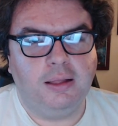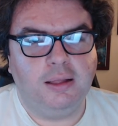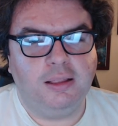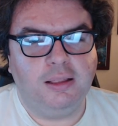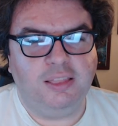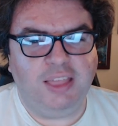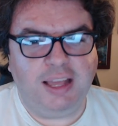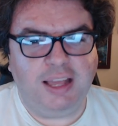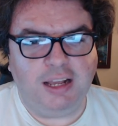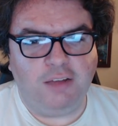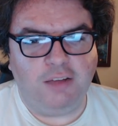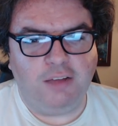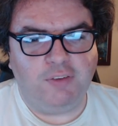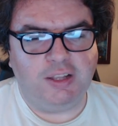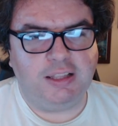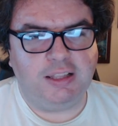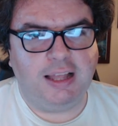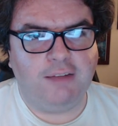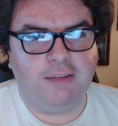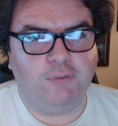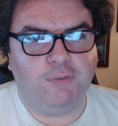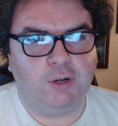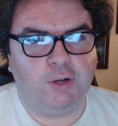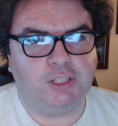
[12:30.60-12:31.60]
think of it
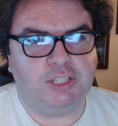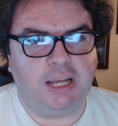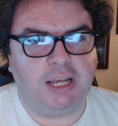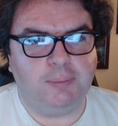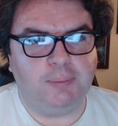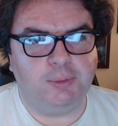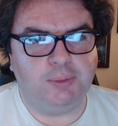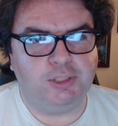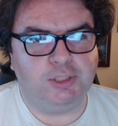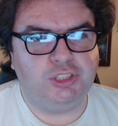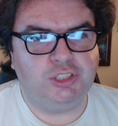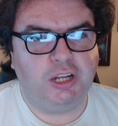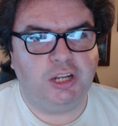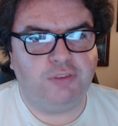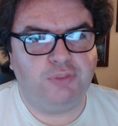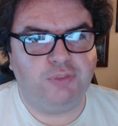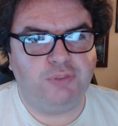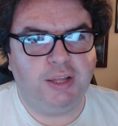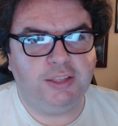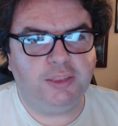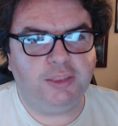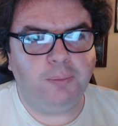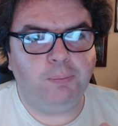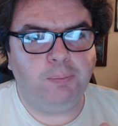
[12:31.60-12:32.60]
like, for example, stuff
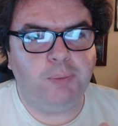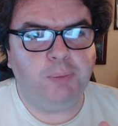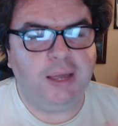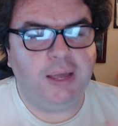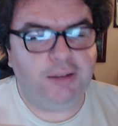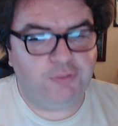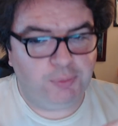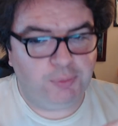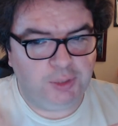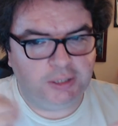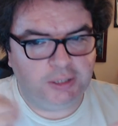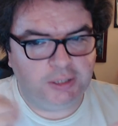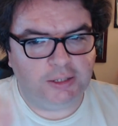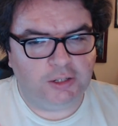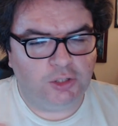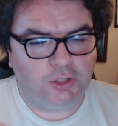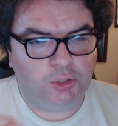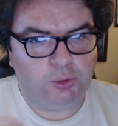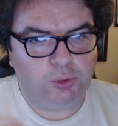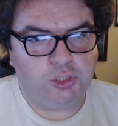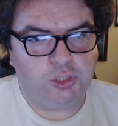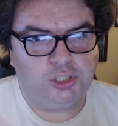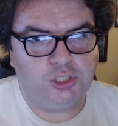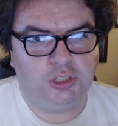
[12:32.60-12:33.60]
like the bit from the
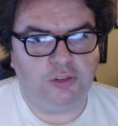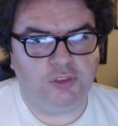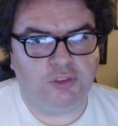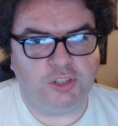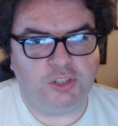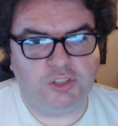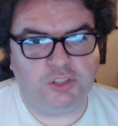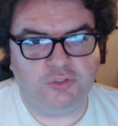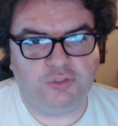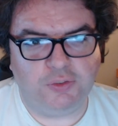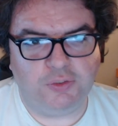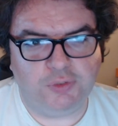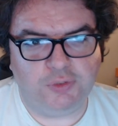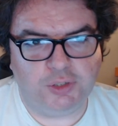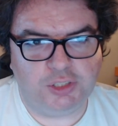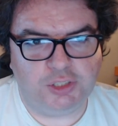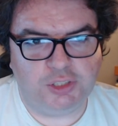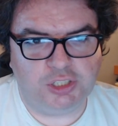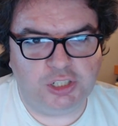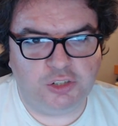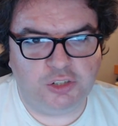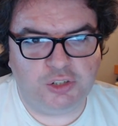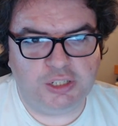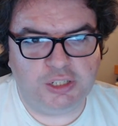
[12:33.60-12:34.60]
conclusion of the first
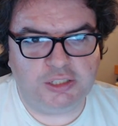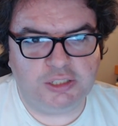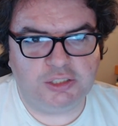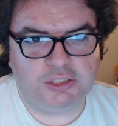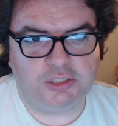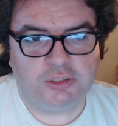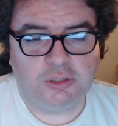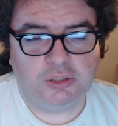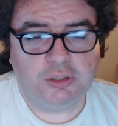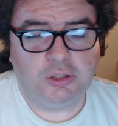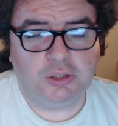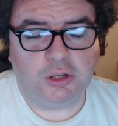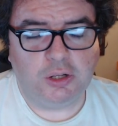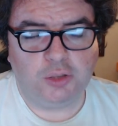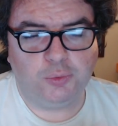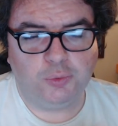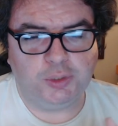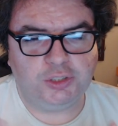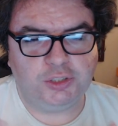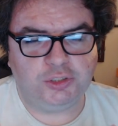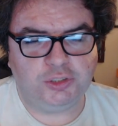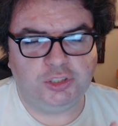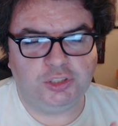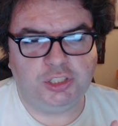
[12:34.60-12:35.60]
series or the
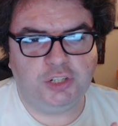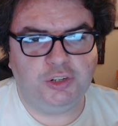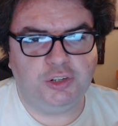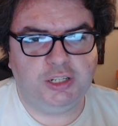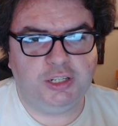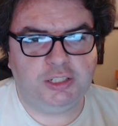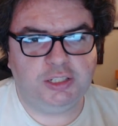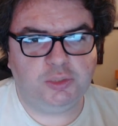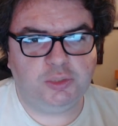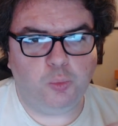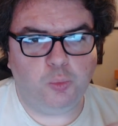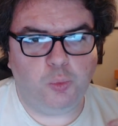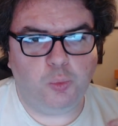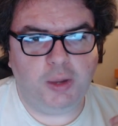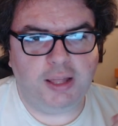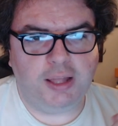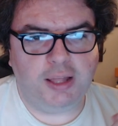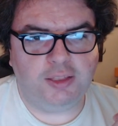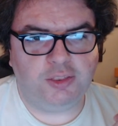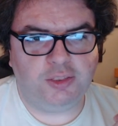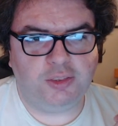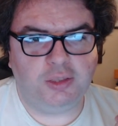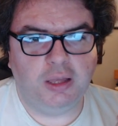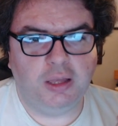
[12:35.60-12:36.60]
original series
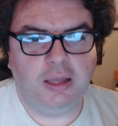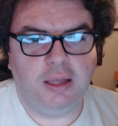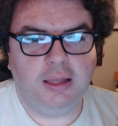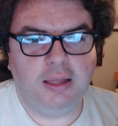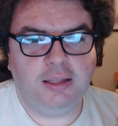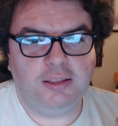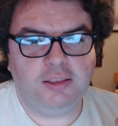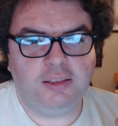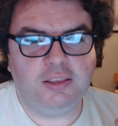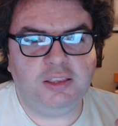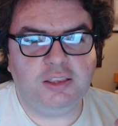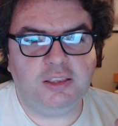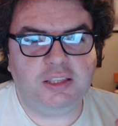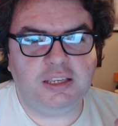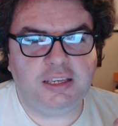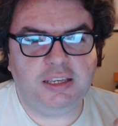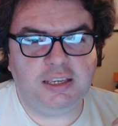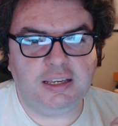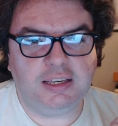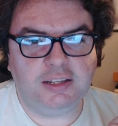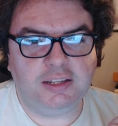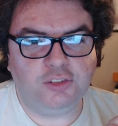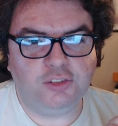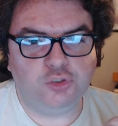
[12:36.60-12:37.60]
with
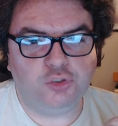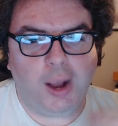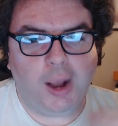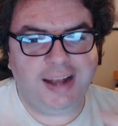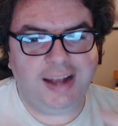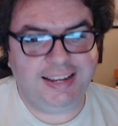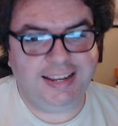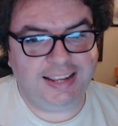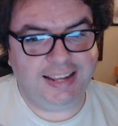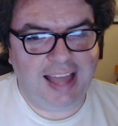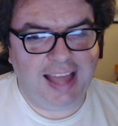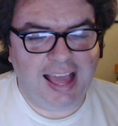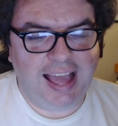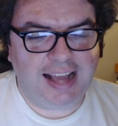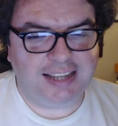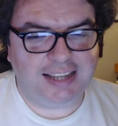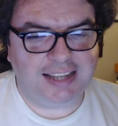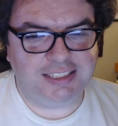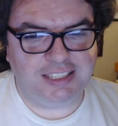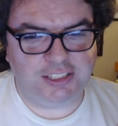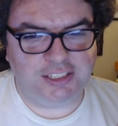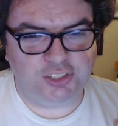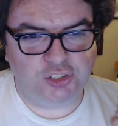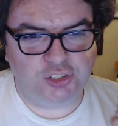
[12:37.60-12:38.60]
the trying to get
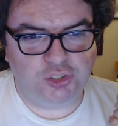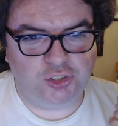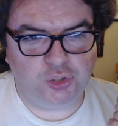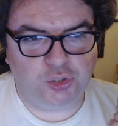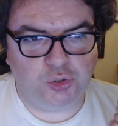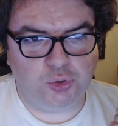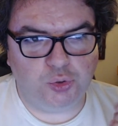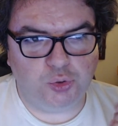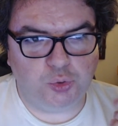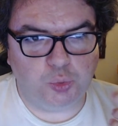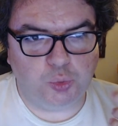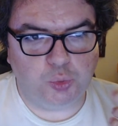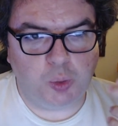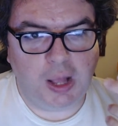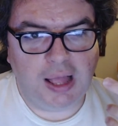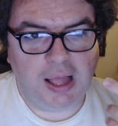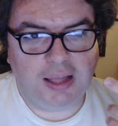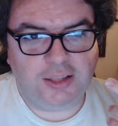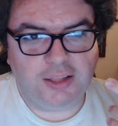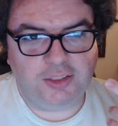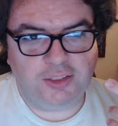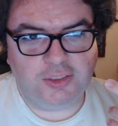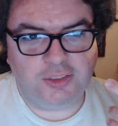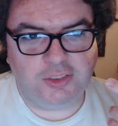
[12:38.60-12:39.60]
access to
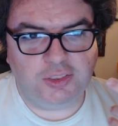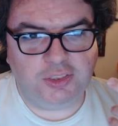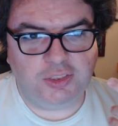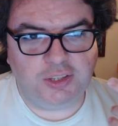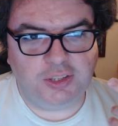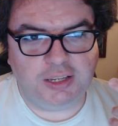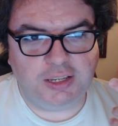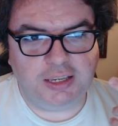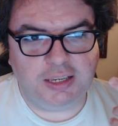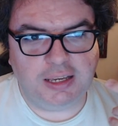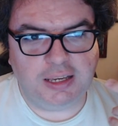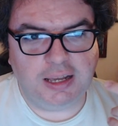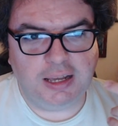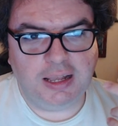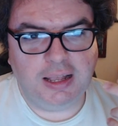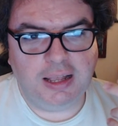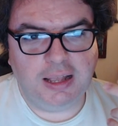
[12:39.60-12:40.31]
the